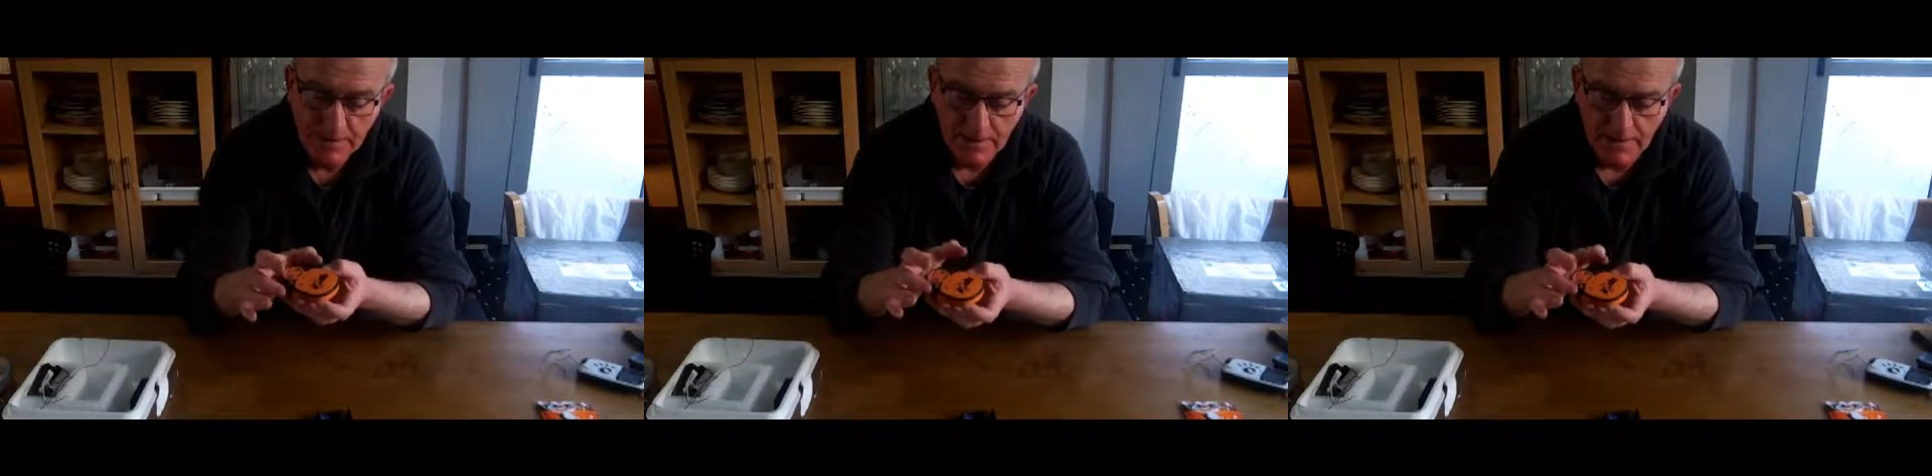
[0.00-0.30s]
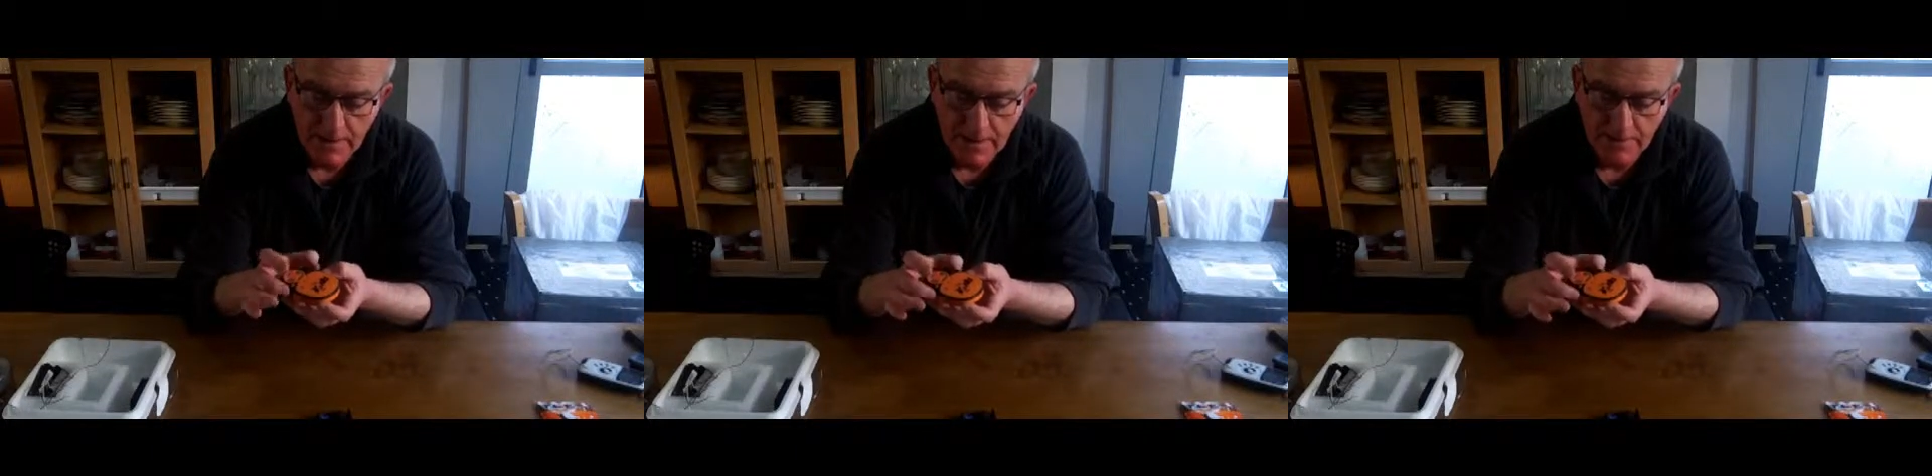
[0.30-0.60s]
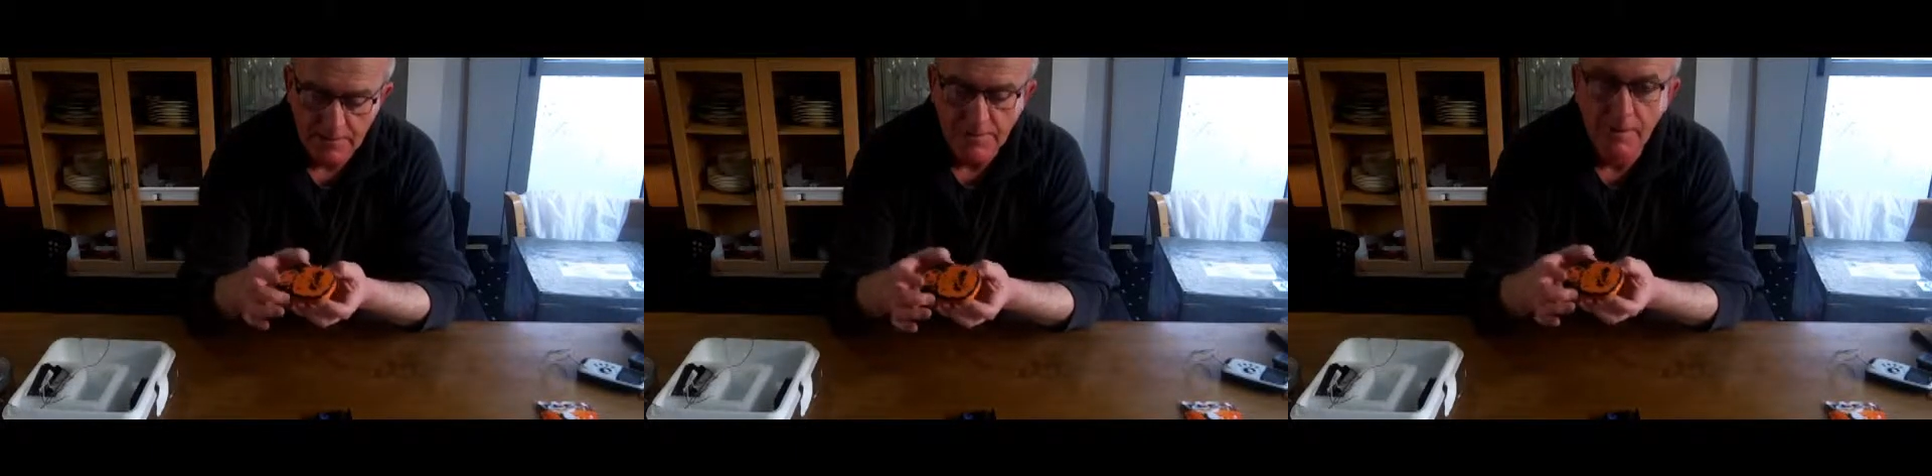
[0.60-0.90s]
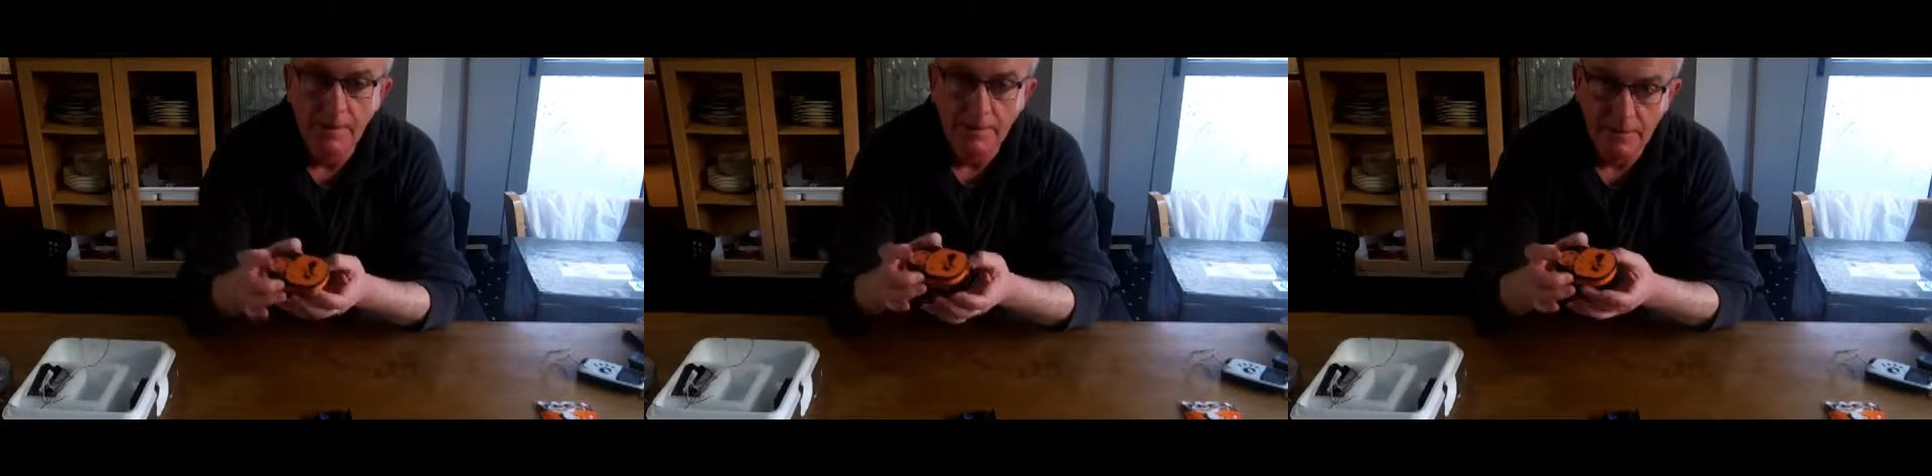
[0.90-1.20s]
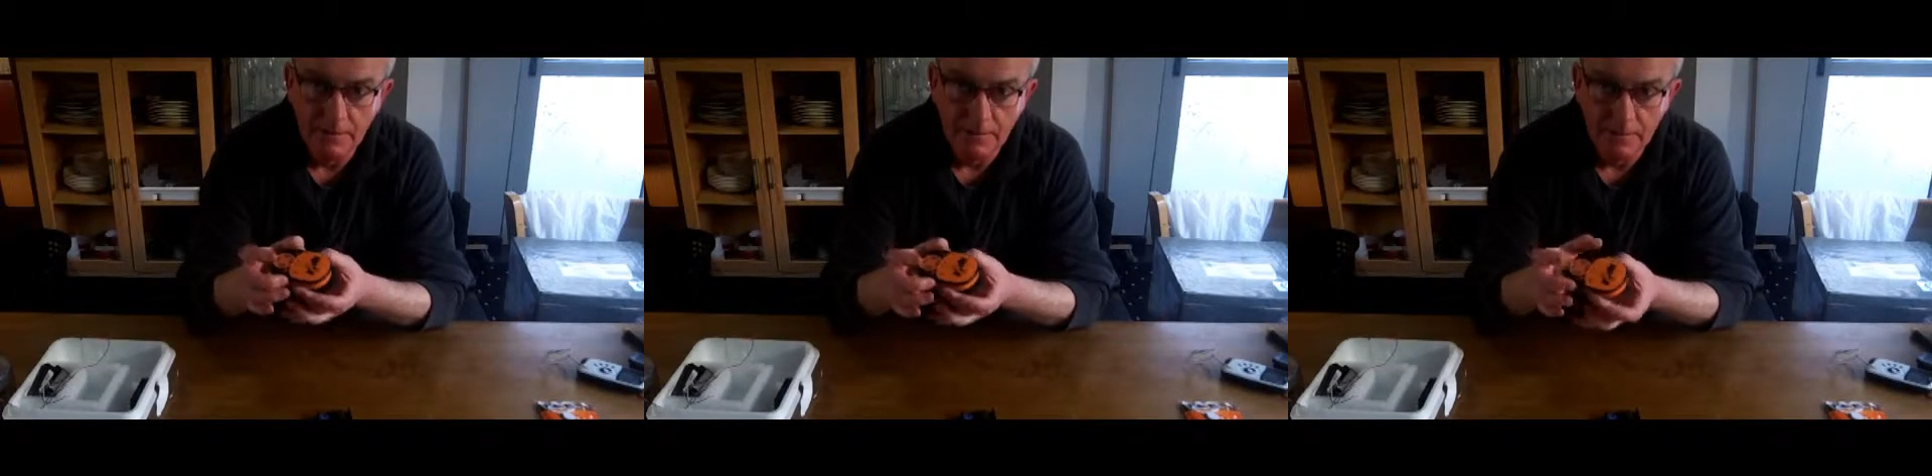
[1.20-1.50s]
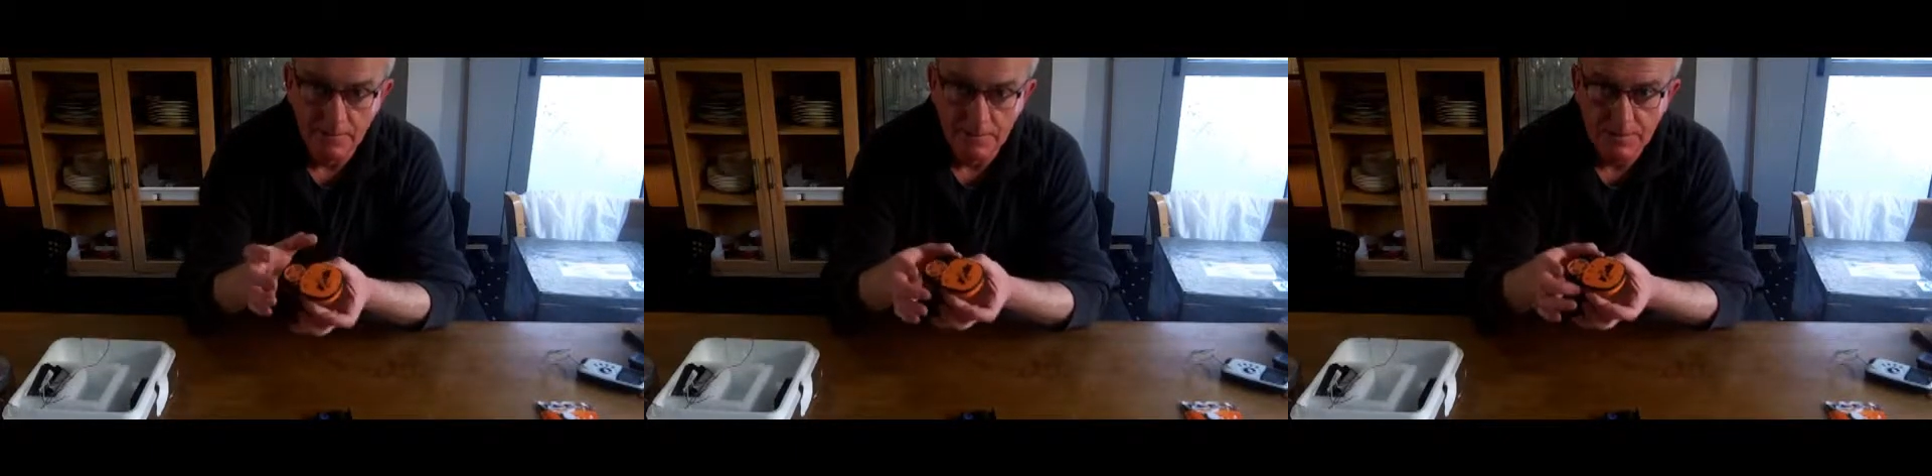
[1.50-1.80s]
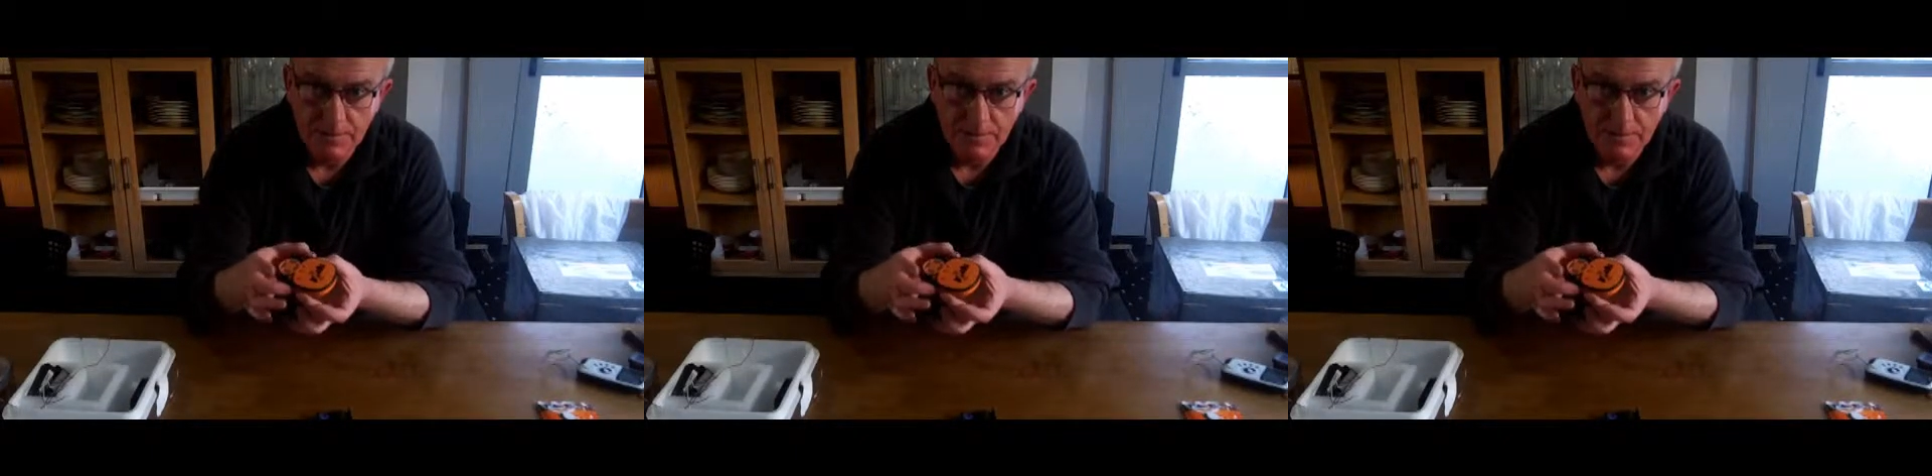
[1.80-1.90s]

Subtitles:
The air inside the unit was